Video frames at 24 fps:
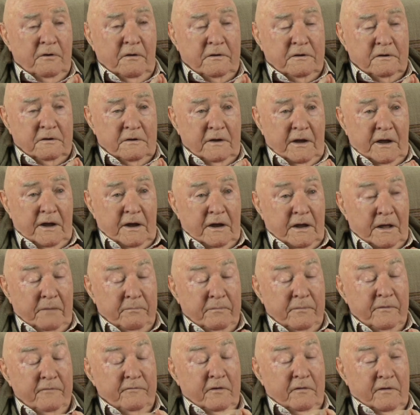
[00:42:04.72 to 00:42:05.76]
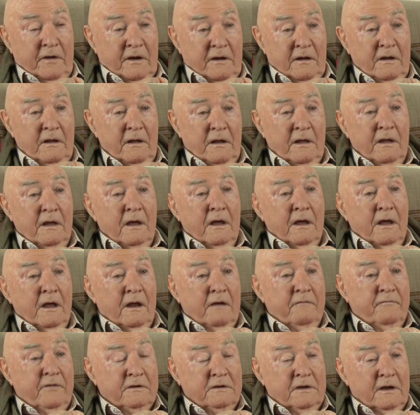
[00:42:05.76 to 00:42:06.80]
not stand up if you're going to
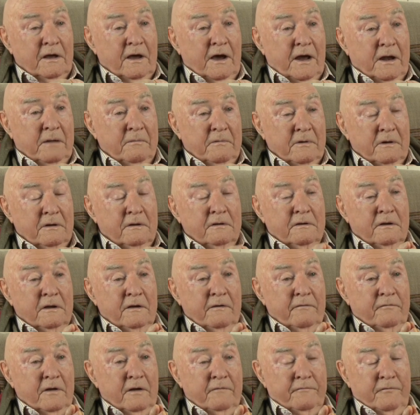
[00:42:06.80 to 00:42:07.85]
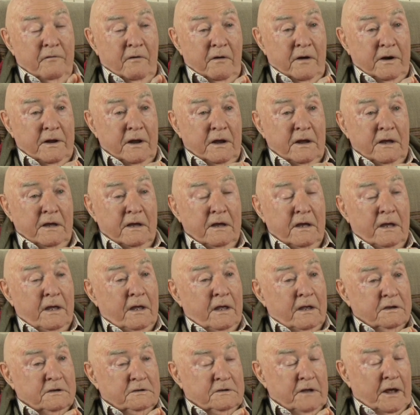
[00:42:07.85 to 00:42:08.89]
investigate them and see if they can find any
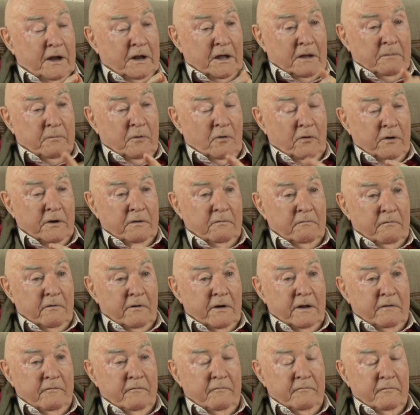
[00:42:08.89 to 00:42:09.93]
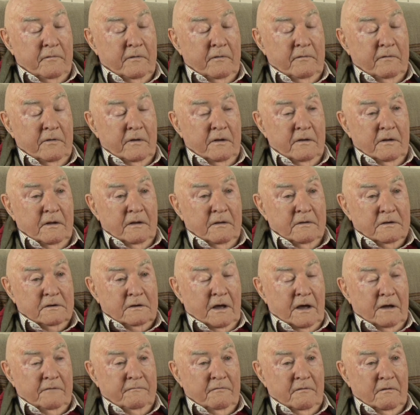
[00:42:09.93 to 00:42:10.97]
static point where any
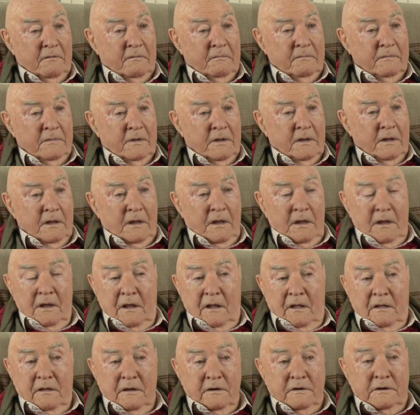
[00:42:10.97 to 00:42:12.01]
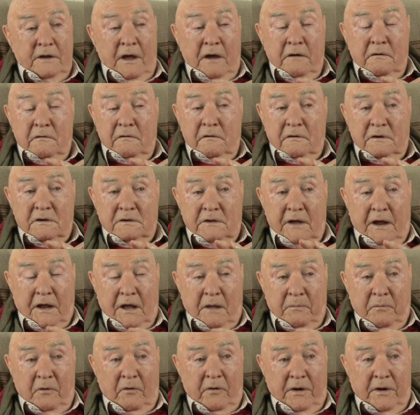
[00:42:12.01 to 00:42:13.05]
start from. There's no static
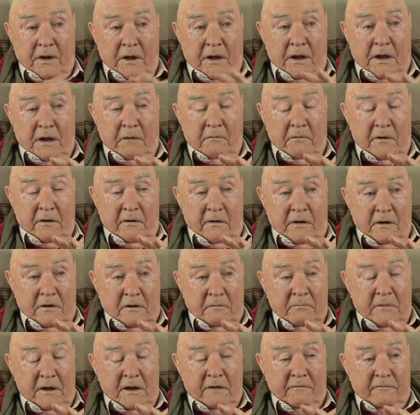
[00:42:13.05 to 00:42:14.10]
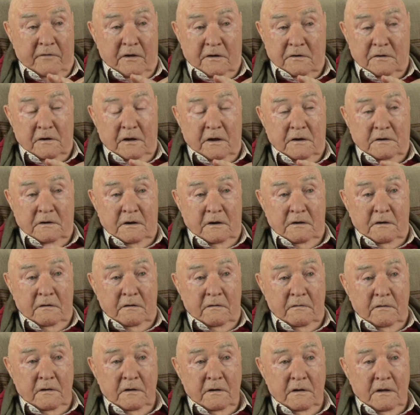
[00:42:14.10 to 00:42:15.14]
point anywhere in this manifestation,
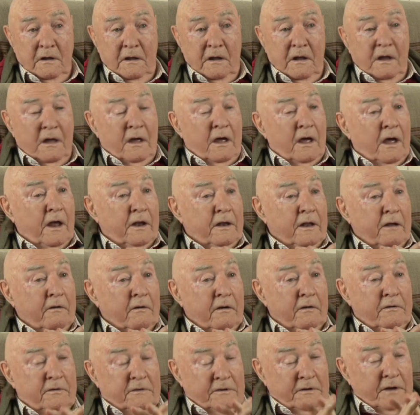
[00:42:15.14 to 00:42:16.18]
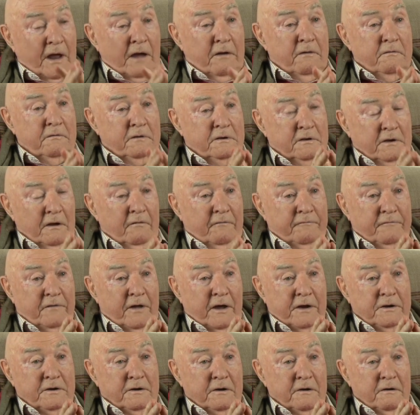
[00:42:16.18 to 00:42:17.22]
and there is no self
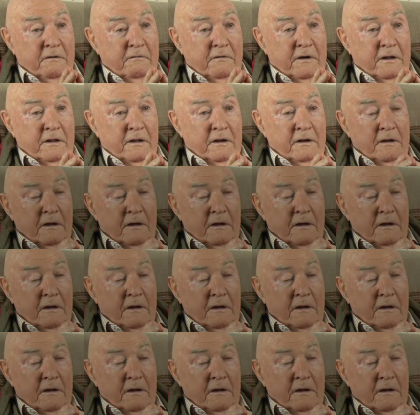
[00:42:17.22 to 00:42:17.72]
nature to anything.